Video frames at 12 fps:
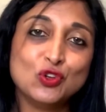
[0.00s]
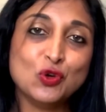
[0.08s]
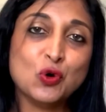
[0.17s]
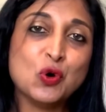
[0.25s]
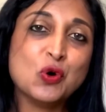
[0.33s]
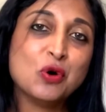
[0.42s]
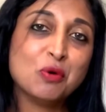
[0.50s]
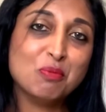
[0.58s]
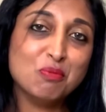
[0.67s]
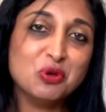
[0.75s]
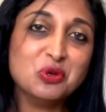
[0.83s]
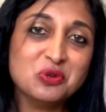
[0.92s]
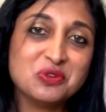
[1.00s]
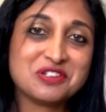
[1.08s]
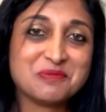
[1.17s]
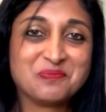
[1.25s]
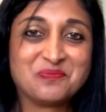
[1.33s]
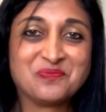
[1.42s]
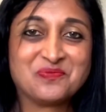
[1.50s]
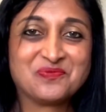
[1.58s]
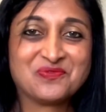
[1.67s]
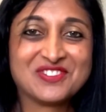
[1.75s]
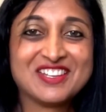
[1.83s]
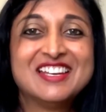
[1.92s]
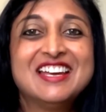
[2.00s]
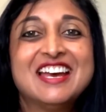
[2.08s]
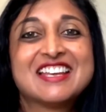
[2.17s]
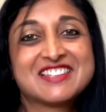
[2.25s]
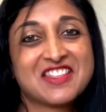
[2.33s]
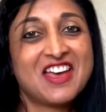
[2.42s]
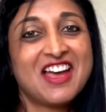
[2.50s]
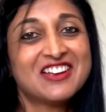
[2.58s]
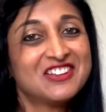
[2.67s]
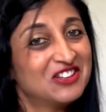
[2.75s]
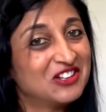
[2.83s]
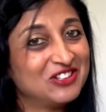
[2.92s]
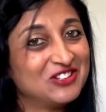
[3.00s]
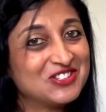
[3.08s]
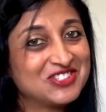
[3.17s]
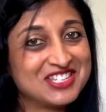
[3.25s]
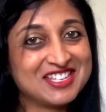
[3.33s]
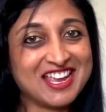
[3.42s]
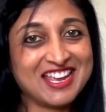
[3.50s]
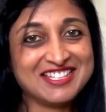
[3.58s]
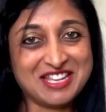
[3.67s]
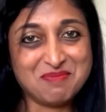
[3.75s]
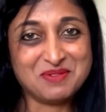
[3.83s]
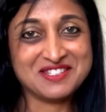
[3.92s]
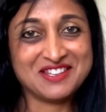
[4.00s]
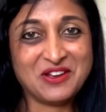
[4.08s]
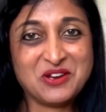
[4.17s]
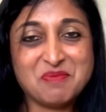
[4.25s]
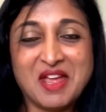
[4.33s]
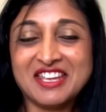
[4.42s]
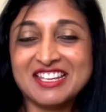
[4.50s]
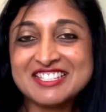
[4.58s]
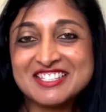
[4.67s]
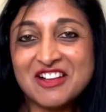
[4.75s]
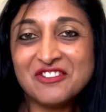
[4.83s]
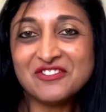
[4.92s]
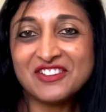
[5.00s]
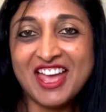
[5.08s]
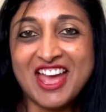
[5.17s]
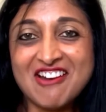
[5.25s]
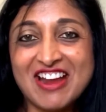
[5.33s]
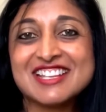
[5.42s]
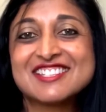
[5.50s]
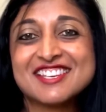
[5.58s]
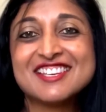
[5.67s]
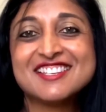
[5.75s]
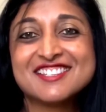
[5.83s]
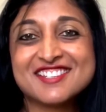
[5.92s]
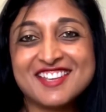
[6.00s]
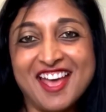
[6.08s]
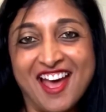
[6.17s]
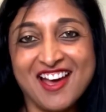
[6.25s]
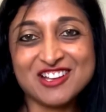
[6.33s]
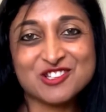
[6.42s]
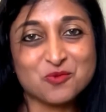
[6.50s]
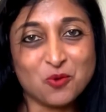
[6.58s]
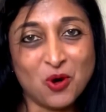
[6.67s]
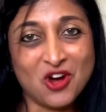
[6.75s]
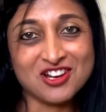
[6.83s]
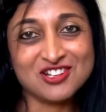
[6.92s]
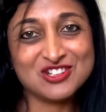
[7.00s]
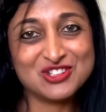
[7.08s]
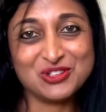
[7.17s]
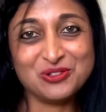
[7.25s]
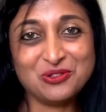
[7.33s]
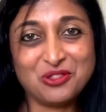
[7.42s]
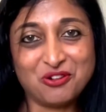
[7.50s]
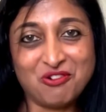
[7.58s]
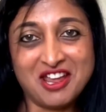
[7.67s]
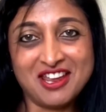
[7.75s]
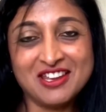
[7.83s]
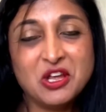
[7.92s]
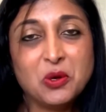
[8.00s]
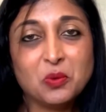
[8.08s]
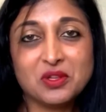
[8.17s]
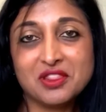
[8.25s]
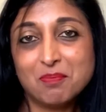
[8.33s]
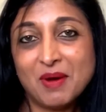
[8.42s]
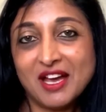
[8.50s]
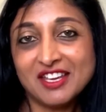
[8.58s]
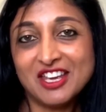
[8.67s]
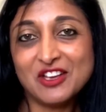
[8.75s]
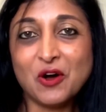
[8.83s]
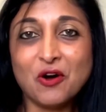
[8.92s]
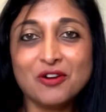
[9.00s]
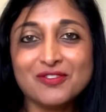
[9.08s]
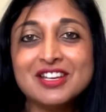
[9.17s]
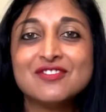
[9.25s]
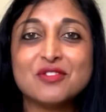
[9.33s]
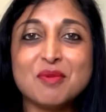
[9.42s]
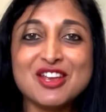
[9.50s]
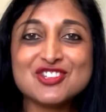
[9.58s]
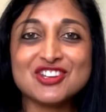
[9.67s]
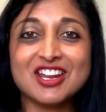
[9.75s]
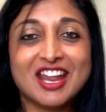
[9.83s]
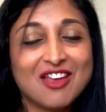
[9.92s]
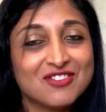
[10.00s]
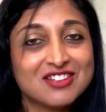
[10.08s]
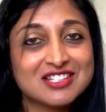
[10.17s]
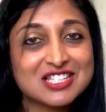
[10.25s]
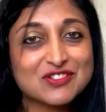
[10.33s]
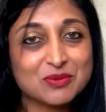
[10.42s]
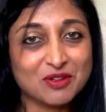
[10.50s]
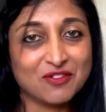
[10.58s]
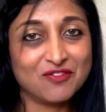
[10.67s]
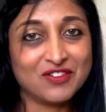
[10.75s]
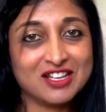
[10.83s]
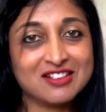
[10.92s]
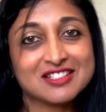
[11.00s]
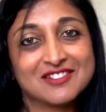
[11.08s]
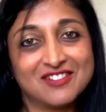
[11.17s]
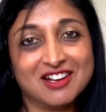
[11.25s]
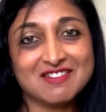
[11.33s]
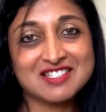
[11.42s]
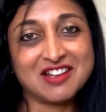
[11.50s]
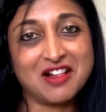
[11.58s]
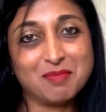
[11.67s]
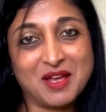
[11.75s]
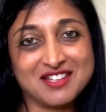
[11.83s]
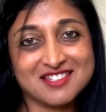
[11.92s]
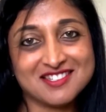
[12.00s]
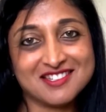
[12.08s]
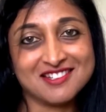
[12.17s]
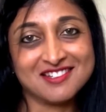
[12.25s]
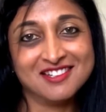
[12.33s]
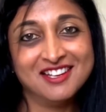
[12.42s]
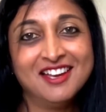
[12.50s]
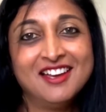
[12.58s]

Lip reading: your mood. So that concludes today's episode, making self-care as easy as 1, 2, 3, with the backing of information and evidence from the field of lifestyle medicine.